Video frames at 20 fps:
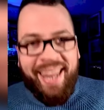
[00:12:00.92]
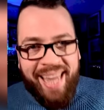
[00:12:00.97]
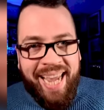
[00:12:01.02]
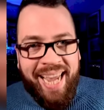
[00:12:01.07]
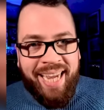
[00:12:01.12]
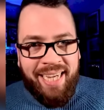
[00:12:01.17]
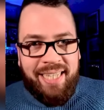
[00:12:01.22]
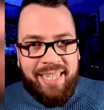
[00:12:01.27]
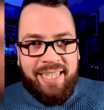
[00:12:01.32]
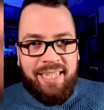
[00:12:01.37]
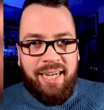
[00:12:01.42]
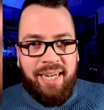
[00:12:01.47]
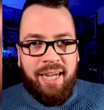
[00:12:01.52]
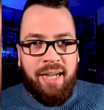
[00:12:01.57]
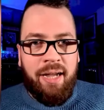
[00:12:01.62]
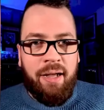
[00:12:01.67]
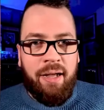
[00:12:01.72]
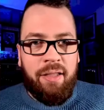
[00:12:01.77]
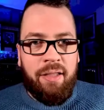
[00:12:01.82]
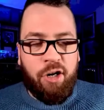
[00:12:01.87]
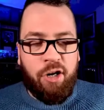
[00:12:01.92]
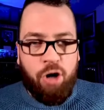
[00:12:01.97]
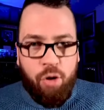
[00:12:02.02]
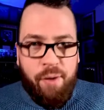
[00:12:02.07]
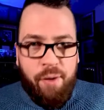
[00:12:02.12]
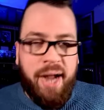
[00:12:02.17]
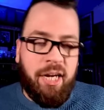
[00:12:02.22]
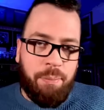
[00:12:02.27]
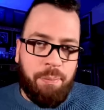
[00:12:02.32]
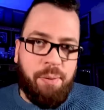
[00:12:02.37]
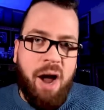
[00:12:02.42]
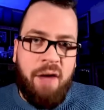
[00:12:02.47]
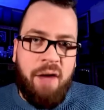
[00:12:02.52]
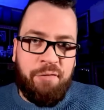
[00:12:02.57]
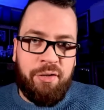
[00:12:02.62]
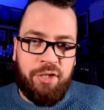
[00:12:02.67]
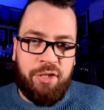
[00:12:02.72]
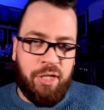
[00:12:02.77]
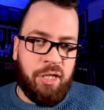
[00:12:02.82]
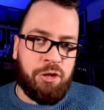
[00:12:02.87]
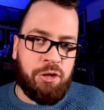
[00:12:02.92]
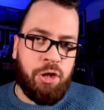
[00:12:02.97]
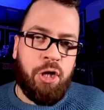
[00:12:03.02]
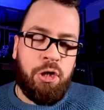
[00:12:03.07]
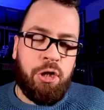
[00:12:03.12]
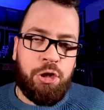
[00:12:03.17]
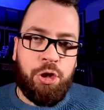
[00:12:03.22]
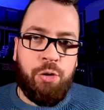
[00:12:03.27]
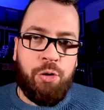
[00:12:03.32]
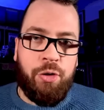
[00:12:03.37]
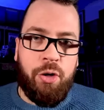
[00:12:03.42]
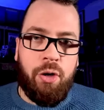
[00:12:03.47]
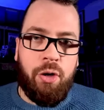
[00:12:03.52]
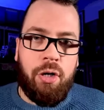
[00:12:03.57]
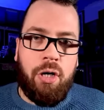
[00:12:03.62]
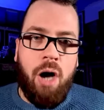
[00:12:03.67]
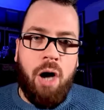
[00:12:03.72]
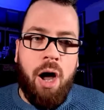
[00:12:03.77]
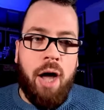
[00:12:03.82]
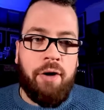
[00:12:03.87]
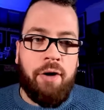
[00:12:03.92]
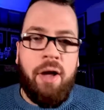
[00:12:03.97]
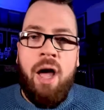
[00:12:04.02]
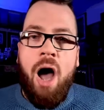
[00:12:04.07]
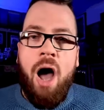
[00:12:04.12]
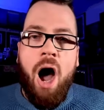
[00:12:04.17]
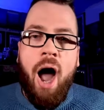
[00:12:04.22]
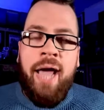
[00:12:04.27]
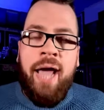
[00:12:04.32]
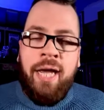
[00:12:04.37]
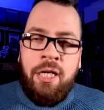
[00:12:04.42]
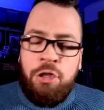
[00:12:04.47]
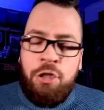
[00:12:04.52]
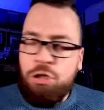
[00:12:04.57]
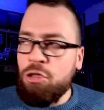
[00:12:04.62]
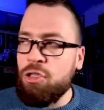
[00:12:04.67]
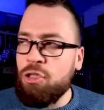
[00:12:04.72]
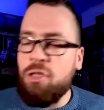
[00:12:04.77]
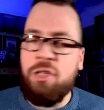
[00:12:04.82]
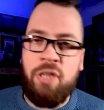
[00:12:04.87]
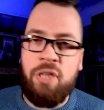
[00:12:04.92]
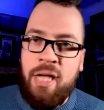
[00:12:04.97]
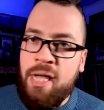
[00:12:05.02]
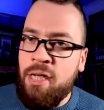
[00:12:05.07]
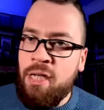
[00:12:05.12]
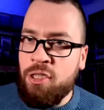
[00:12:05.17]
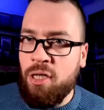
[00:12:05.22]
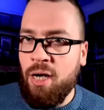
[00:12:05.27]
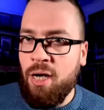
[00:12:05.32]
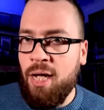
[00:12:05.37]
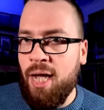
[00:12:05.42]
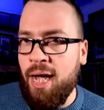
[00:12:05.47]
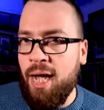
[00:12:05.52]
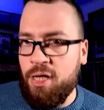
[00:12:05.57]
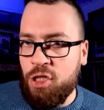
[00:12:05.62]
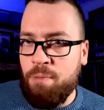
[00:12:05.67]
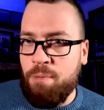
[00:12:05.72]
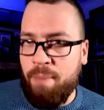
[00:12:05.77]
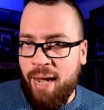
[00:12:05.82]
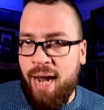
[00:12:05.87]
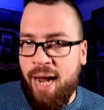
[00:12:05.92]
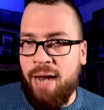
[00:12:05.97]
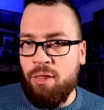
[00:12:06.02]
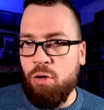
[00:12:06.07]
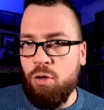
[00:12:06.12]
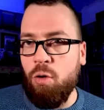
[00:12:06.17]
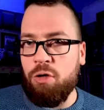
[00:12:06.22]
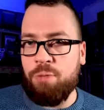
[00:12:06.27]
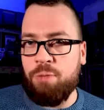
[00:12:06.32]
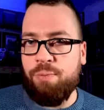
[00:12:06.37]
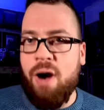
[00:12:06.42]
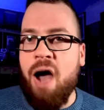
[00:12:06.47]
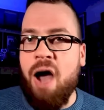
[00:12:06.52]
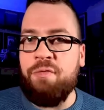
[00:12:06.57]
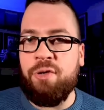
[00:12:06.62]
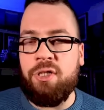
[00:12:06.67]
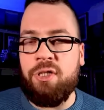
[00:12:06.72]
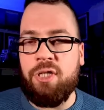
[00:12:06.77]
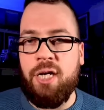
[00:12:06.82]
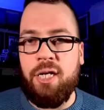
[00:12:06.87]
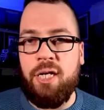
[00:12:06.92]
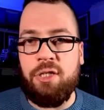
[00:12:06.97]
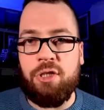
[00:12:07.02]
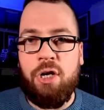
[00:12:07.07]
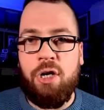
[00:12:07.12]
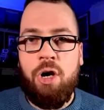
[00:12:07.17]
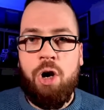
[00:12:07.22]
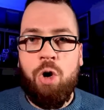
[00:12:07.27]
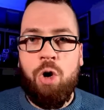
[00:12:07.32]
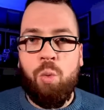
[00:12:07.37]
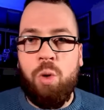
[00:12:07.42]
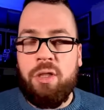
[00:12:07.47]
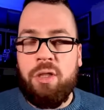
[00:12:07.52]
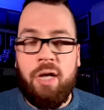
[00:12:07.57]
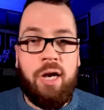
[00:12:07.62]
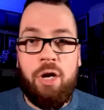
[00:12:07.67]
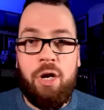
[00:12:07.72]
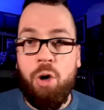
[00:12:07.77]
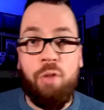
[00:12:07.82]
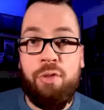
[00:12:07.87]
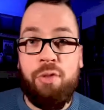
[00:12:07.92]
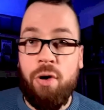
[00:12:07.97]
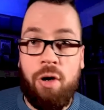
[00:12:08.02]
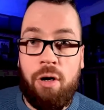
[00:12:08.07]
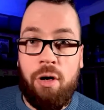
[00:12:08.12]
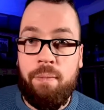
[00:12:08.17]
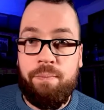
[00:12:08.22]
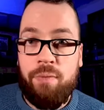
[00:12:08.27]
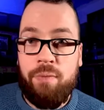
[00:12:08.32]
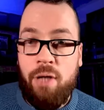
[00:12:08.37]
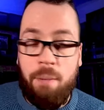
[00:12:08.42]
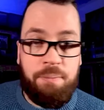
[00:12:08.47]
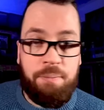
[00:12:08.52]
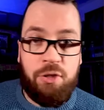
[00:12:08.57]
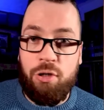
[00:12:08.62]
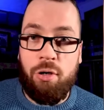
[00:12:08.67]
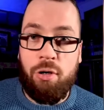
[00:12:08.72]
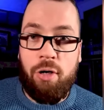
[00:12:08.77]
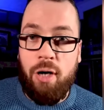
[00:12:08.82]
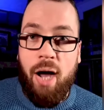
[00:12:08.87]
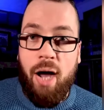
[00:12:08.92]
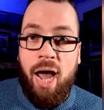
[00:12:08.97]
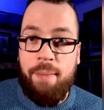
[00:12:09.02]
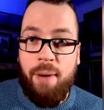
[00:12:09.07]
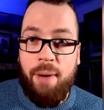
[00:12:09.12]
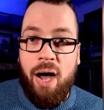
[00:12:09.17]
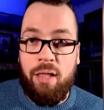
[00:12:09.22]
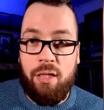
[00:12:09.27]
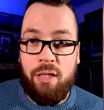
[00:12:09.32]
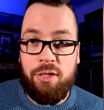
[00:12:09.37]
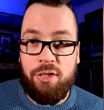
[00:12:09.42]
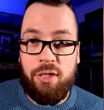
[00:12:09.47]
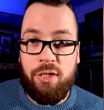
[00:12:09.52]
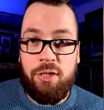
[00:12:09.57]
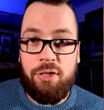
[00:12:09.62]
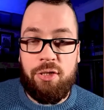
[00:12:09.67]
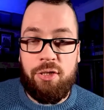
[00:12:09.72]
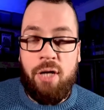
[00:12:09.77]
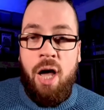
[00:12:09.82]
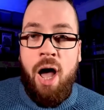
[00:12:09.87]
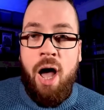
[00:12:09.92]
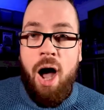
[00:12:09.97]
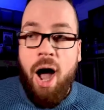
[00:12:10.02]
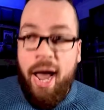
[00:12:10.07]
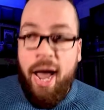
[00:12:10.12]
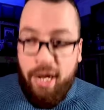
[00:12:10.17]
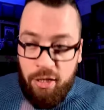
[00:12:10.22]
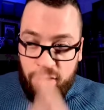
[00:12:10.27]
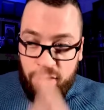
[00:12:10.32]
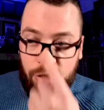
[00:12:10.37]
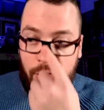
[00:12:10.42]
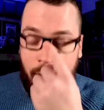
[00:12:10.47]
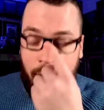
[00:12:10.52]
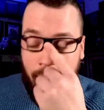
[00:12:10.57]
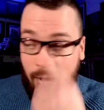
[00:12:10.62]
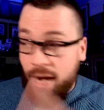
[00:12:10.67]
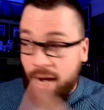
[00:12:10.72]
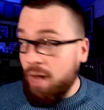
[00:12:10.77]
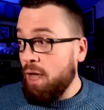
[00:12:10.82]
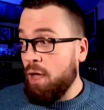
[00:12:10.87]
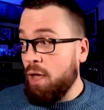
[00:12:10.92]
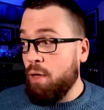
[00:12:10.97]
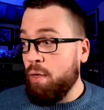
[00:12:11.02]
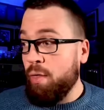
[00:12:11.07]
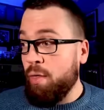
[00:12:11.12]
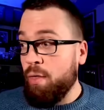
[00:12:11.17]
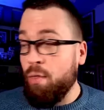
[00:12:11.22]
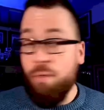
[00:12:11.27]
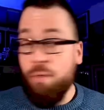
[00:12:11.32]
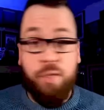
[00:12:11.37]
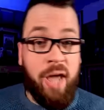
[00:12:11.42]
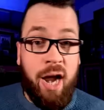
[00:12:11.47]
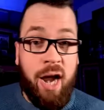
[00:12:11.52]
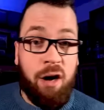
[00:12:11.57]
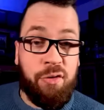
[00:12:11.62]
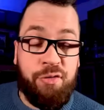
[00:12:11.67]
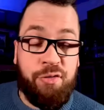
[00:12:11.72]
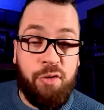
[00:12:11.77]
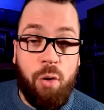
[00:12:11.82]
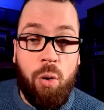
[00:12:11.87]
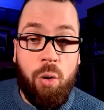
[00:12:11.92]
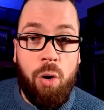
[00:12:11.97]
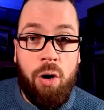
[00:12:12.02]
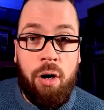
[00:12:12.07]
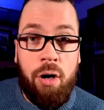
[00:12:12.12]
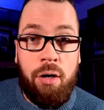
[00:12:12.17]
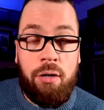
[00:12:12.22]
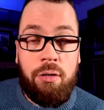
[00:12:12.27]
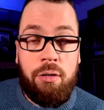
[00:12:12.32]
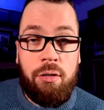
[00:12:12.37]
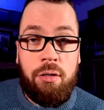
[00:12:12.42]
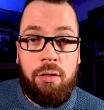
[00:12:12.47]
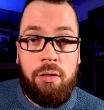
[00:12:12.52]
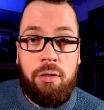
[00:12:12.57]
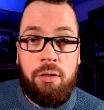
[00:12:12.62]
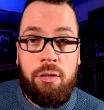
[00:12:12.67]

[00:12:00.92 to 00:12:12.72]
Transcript: to link the correct prophecies to your God. I can just as easily explain those prophecies with another absurd hypothesis. I could say, therefore,